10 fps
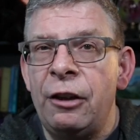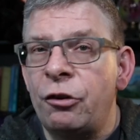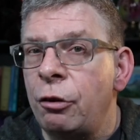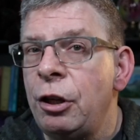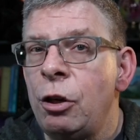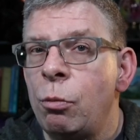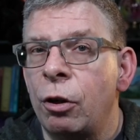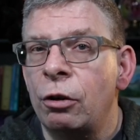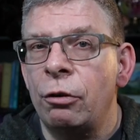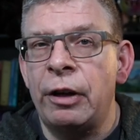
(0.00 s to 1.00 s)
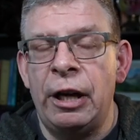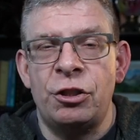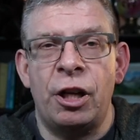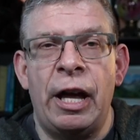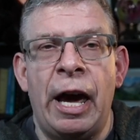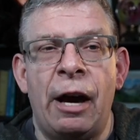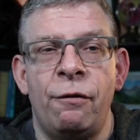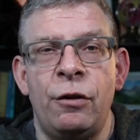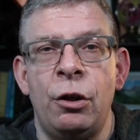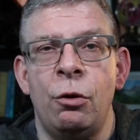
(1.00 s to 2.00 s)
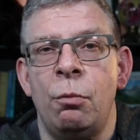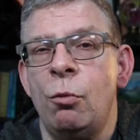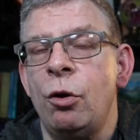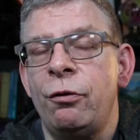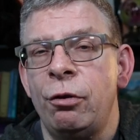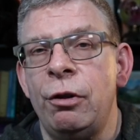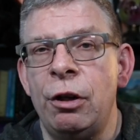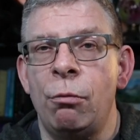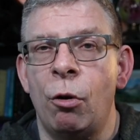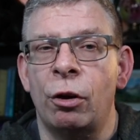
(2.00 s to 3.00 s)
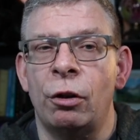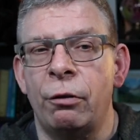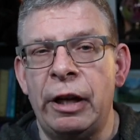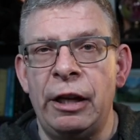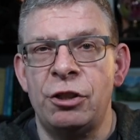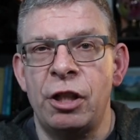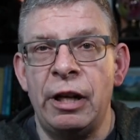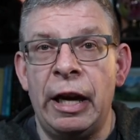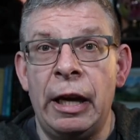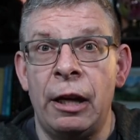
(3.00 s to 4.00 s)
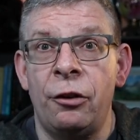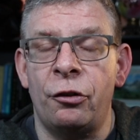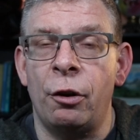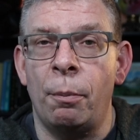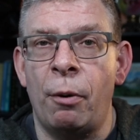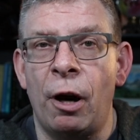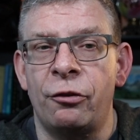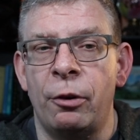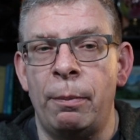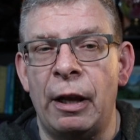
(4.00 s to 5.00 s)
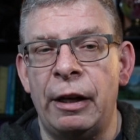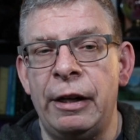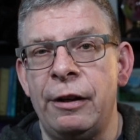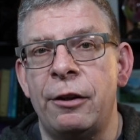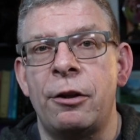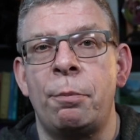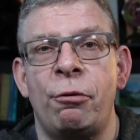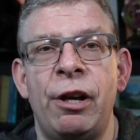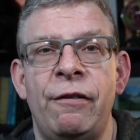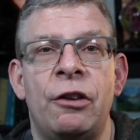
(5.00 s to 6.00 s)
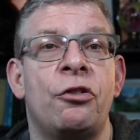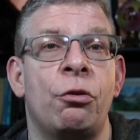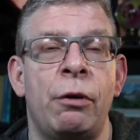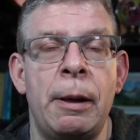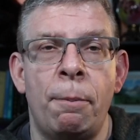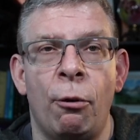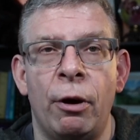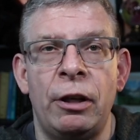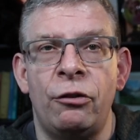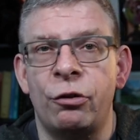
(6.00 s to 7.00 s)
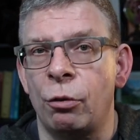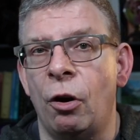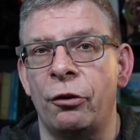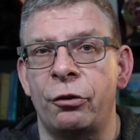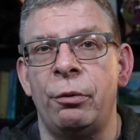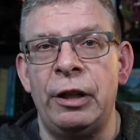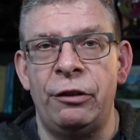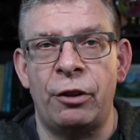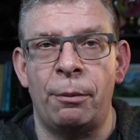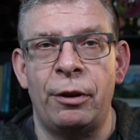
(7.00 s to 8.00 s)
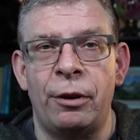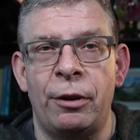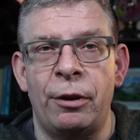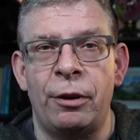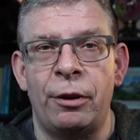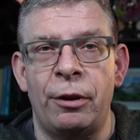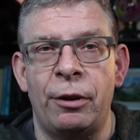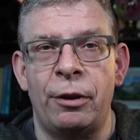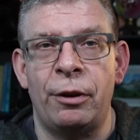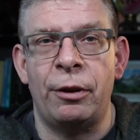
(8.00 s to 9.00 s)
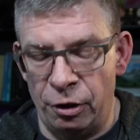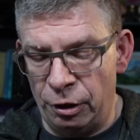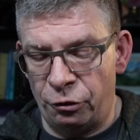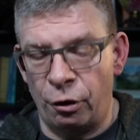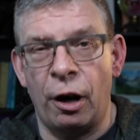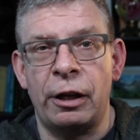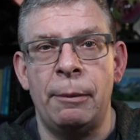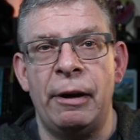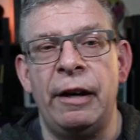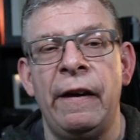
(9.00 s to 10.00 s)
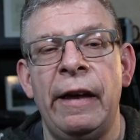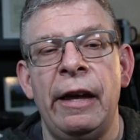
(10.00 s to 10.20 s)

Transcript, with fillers: Is there a new work location? Have you moved to a new work location? And is there a possibility that the previous 3 points are also something that needs to be addressed in this document?